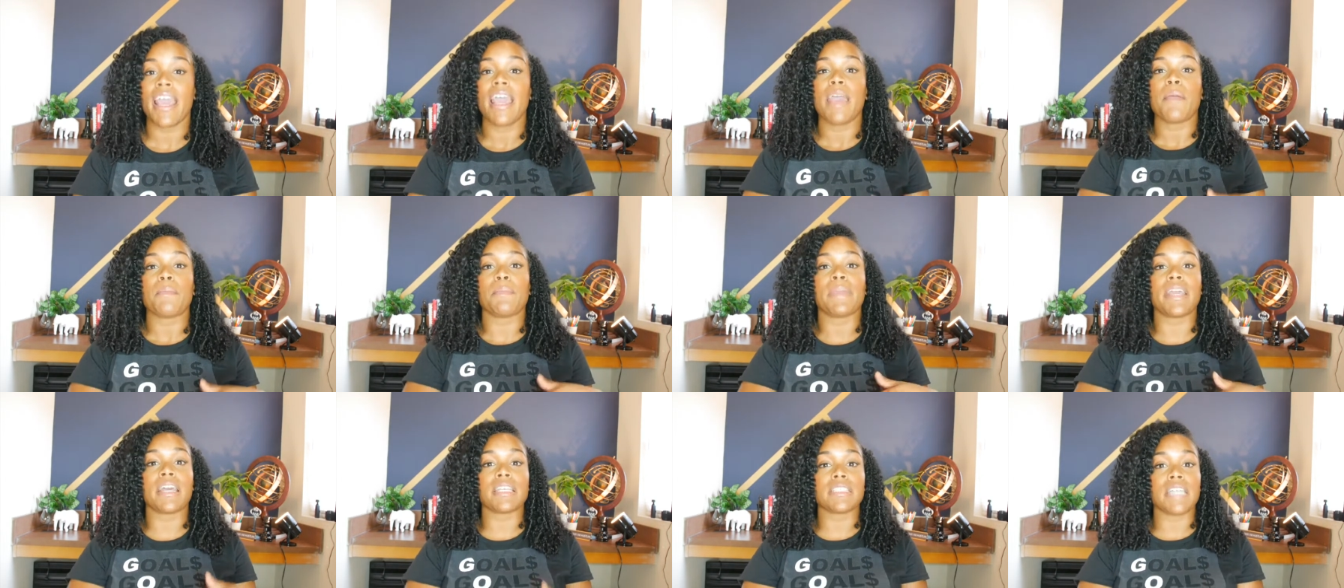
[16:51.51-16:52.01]

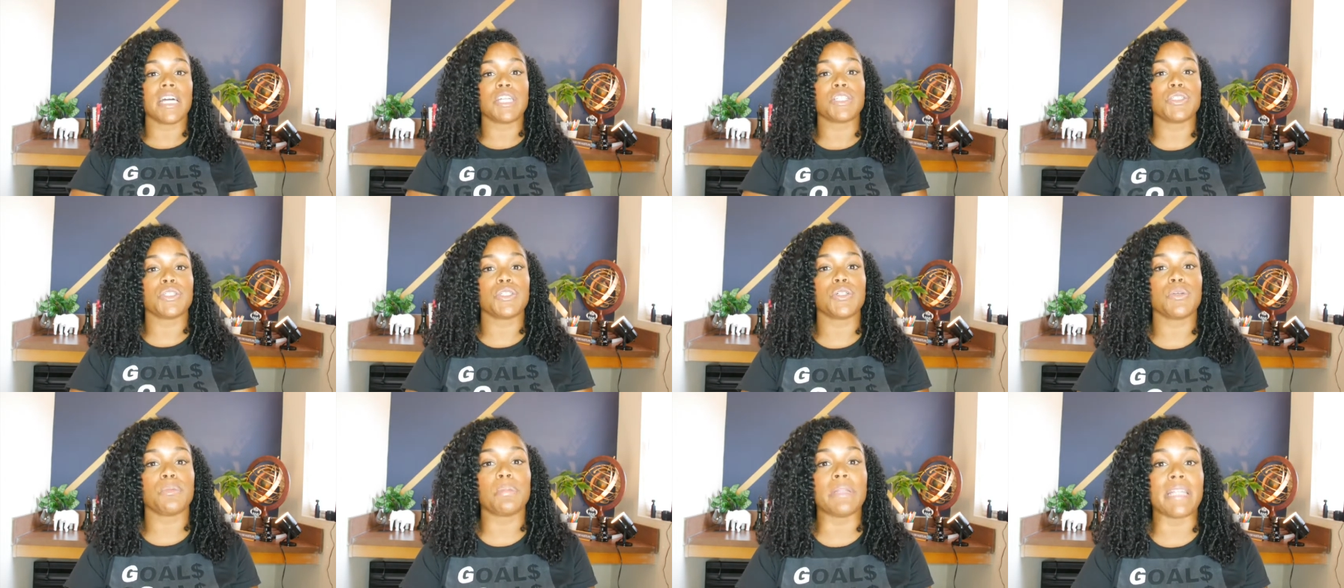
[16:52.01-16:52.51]
because I
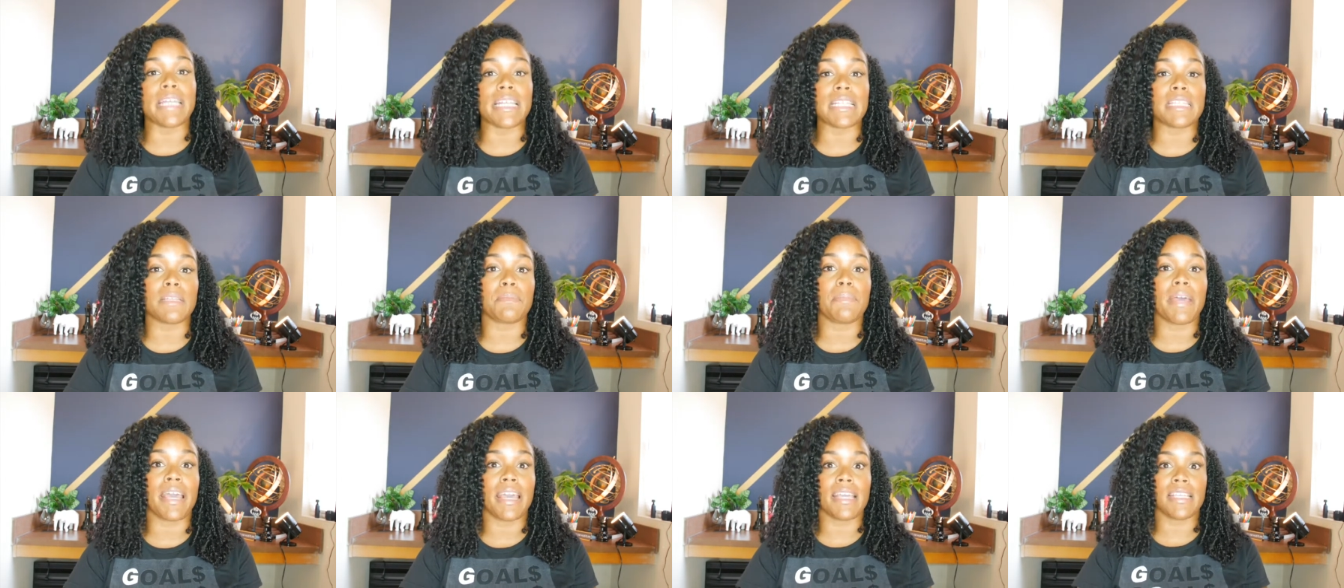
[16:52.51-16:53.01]
do plan
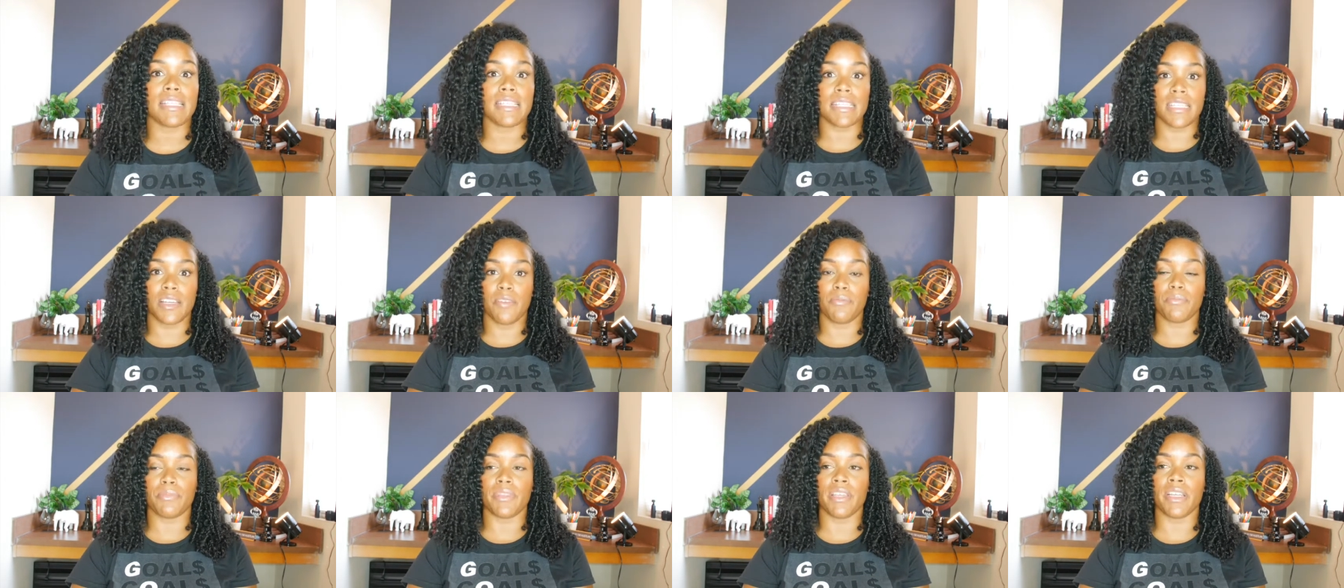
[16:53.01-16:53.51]
to pay
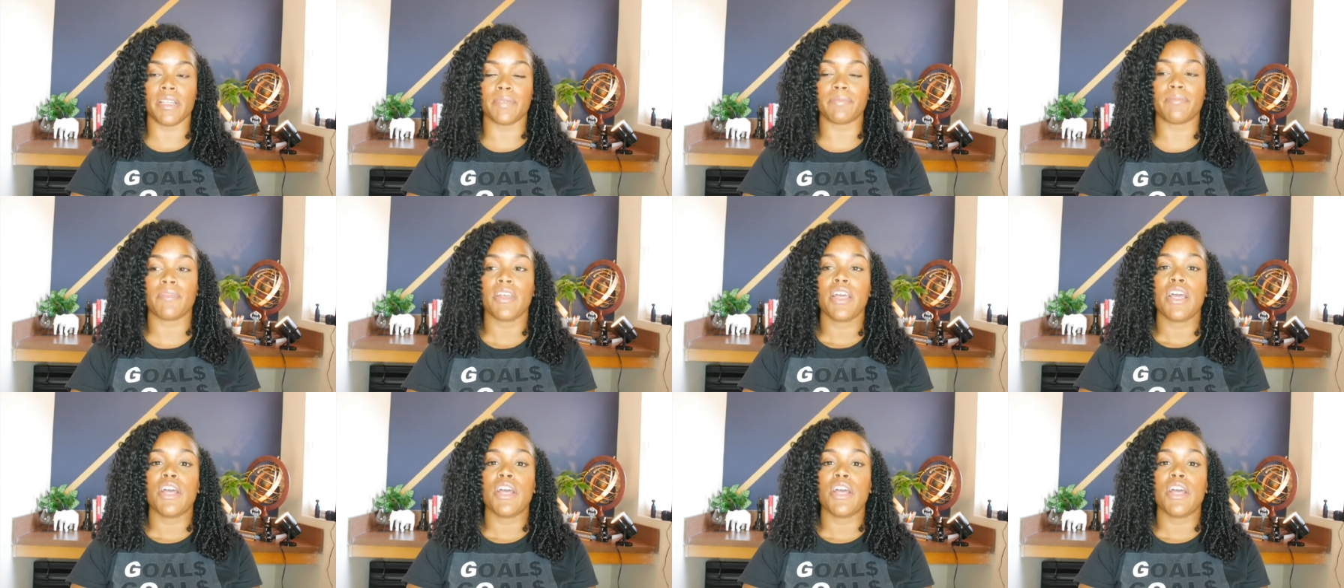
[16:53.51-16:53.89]
something.